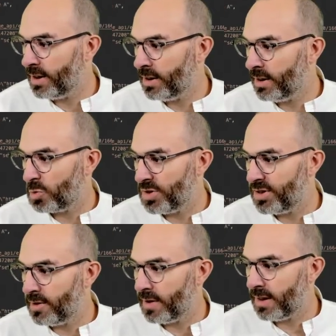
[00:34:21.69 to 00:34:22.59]
the
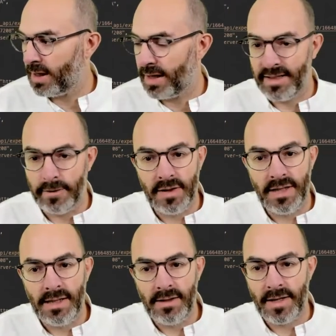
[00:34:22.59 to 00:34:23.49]
specific
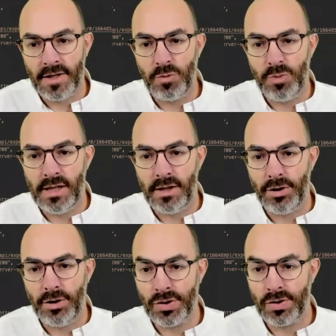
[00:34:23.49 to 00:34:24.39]
activity that is being
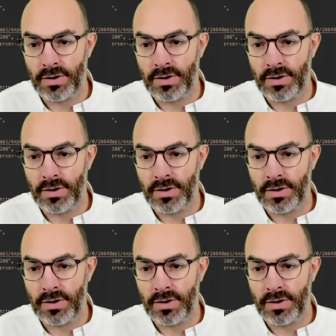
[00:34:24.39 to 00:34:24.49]
used